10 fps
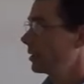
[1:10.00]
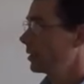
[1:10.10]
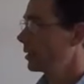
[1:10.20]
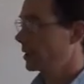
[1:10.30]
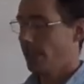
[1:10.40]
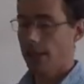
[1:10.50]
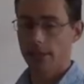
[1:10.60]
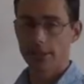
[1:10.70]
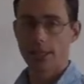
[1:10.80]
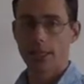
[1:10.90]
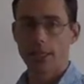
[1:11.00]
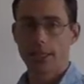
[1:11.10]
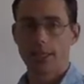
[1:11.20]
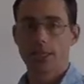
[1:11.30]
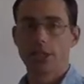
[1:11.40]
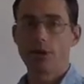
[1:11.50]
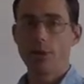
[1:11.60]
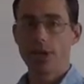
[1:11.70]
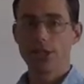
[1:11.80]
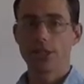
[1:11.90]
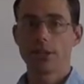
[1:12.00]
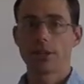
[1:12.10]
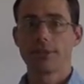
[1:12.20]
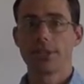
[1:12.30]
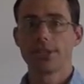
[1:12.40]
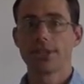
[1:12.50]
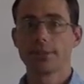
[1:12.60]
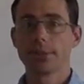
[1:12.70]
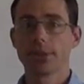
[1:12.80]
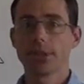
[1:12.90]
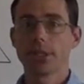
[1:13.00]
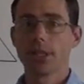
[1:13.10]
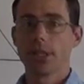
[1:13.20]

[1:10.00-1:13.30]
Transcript: A scale and an equation are very similar